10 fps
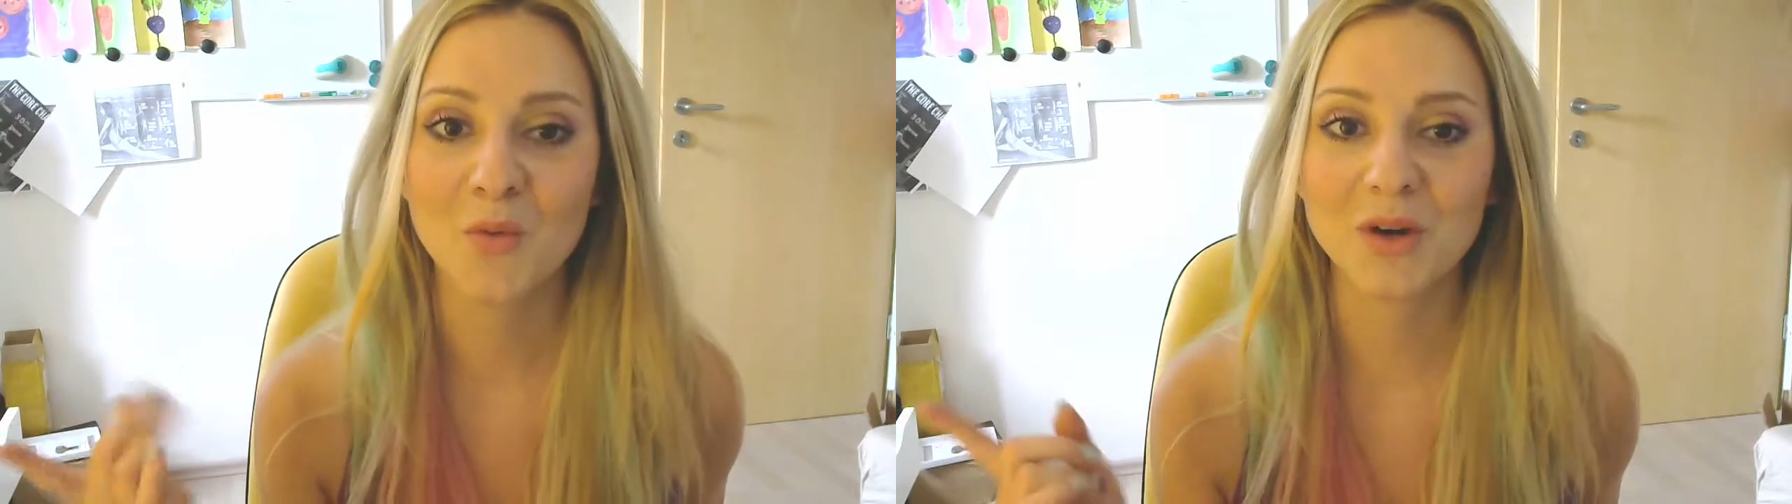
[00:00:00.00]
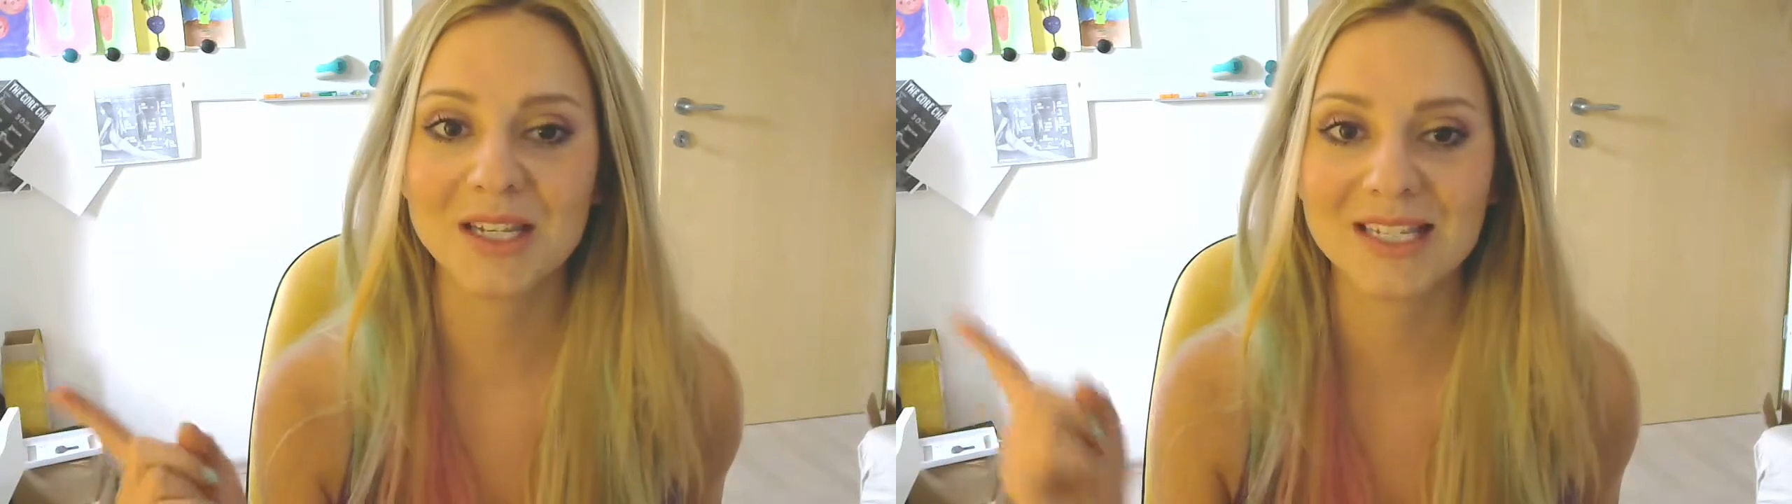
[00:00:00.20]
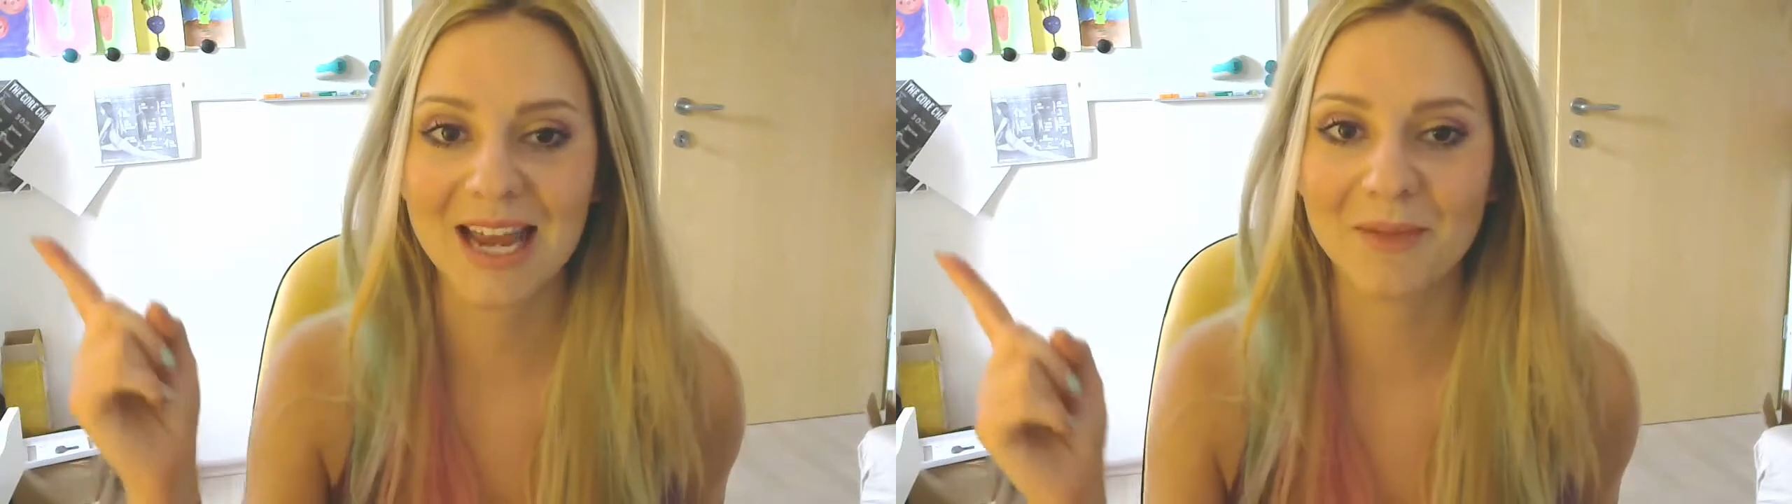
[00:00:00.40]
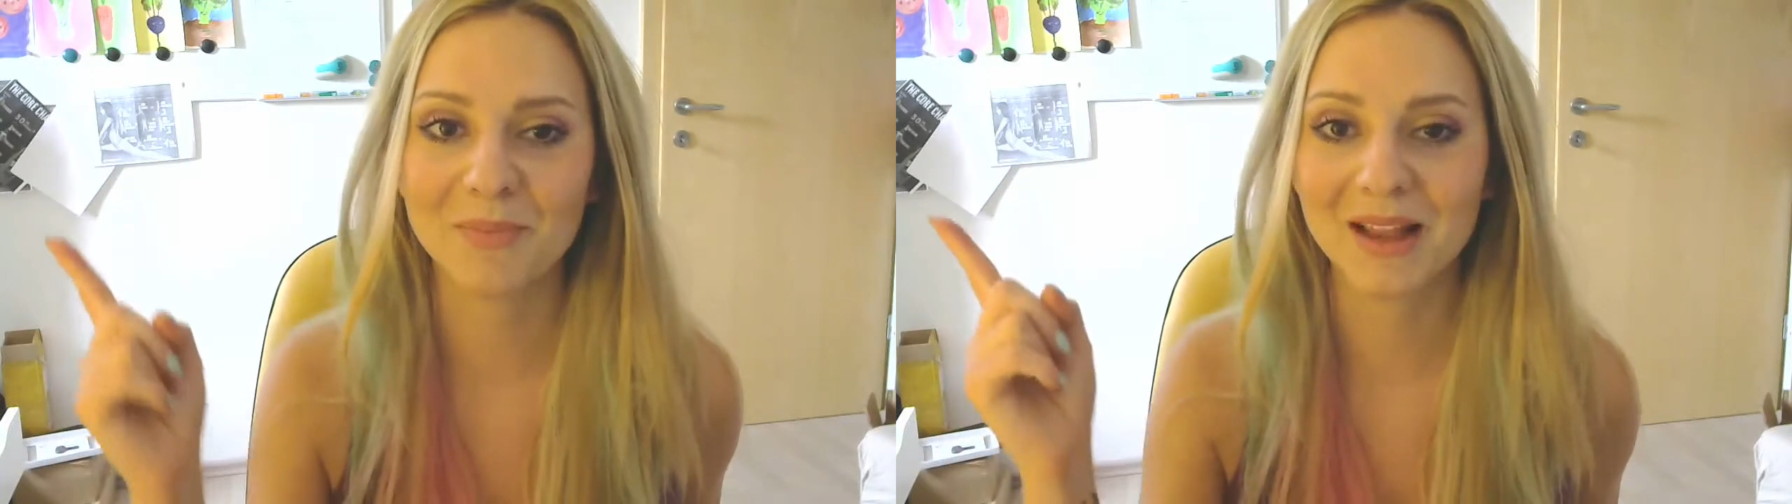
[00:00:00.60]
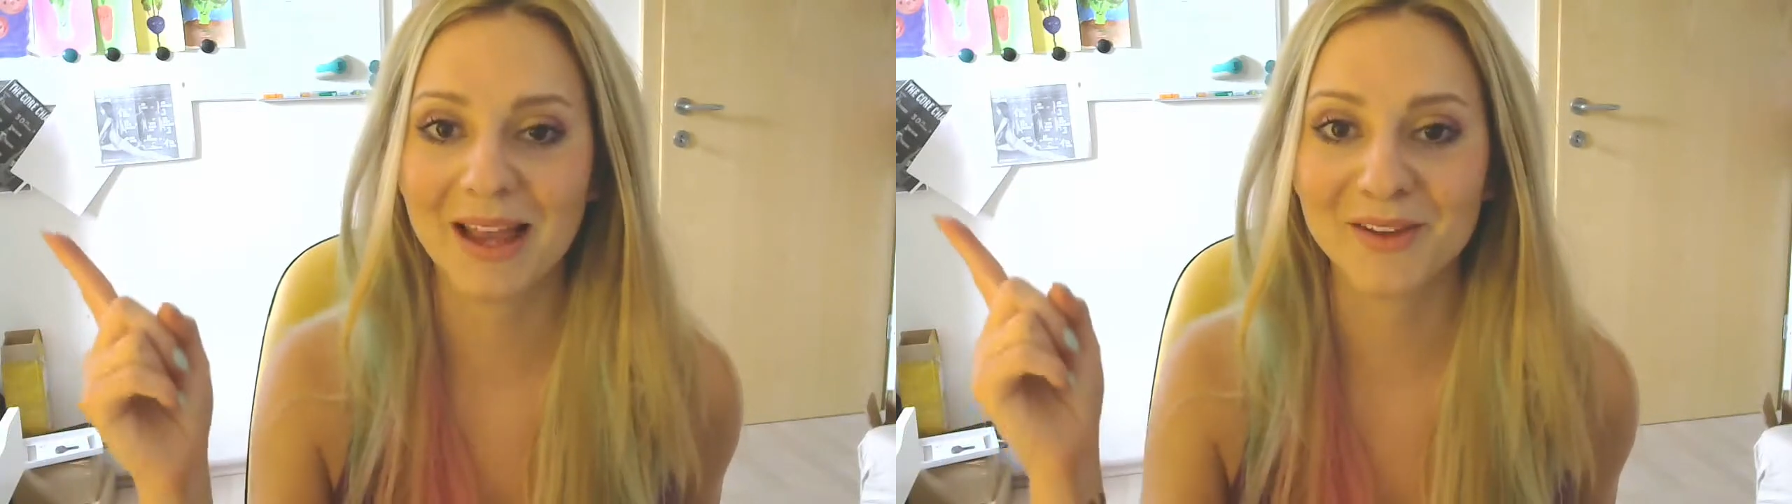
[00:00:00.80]
which can
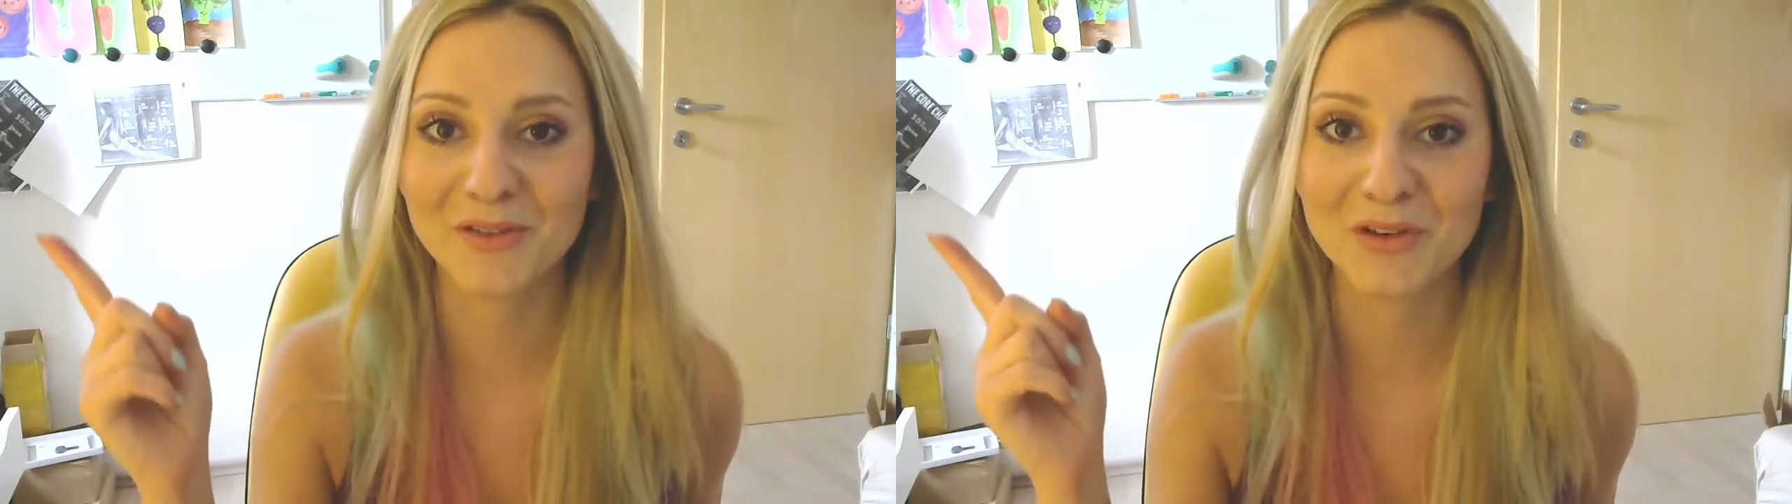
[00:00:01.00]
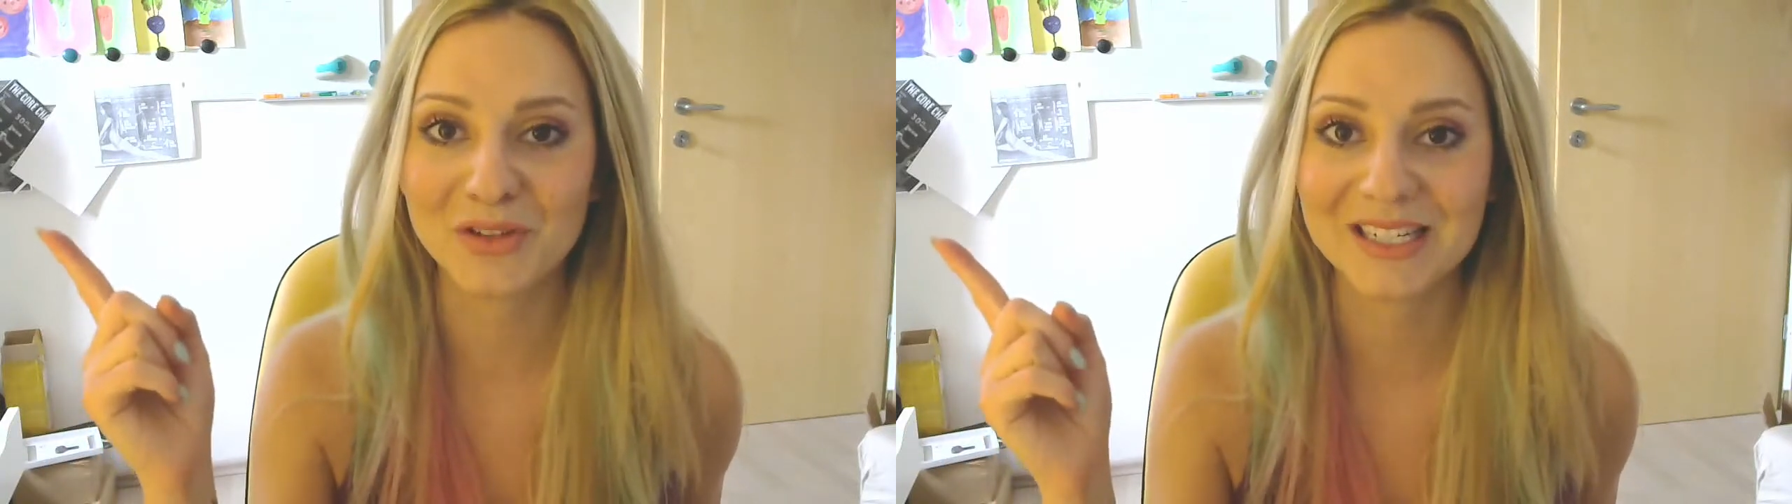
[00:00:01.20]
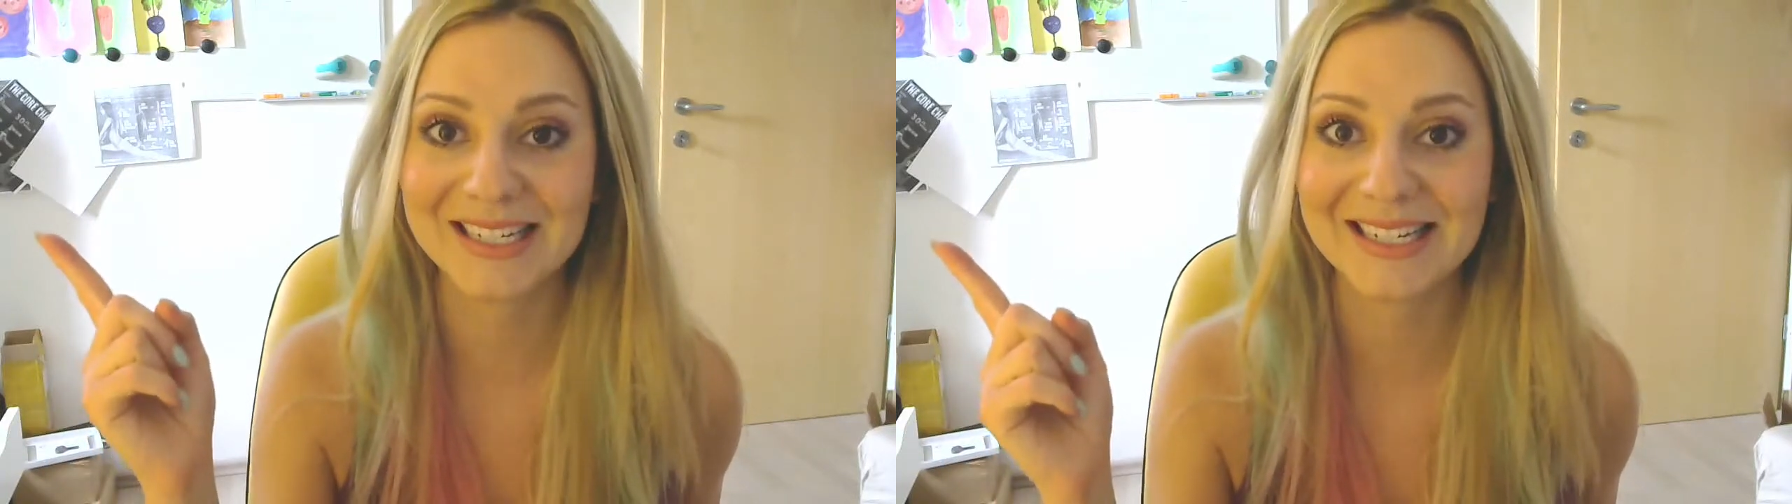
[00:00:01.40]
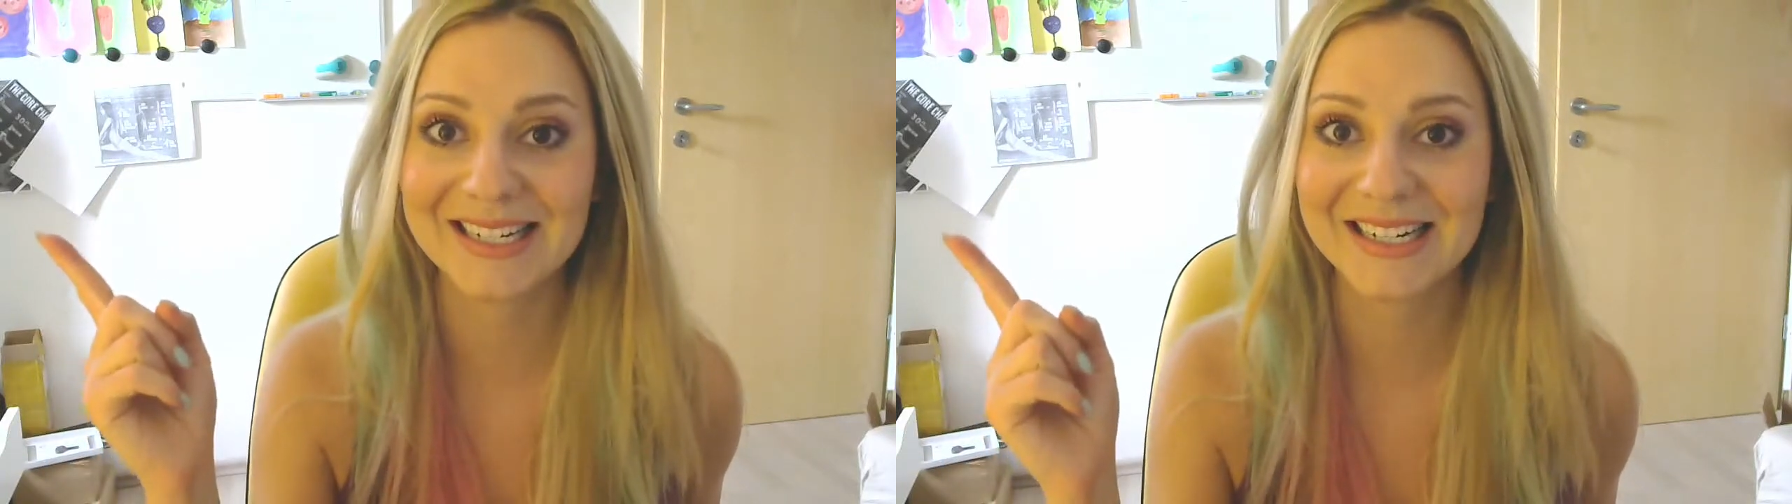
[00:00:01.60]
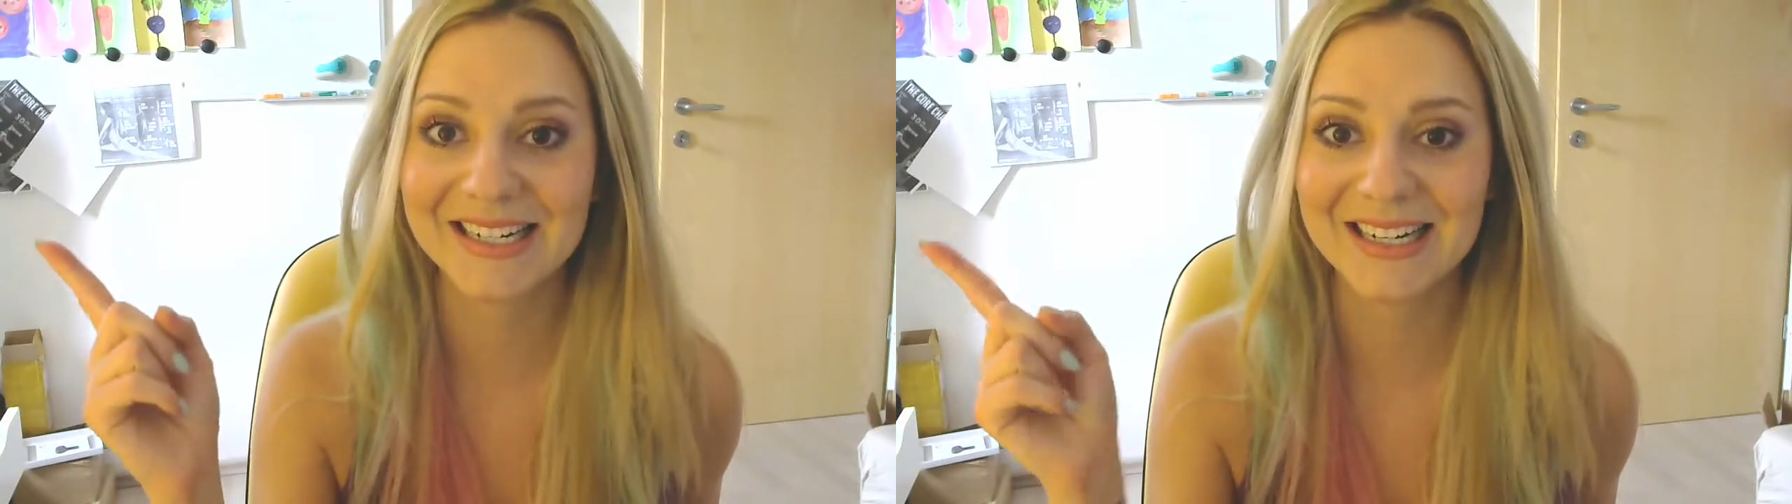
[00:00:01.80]
be like viewed
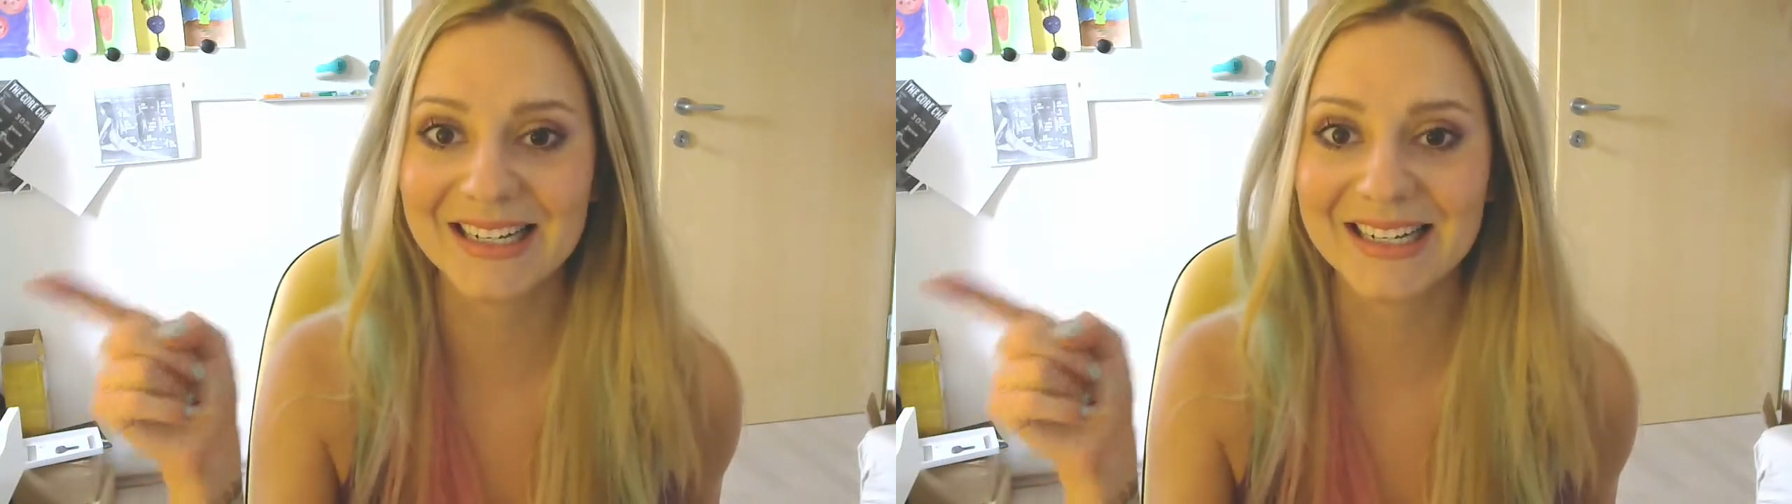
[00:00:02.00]
here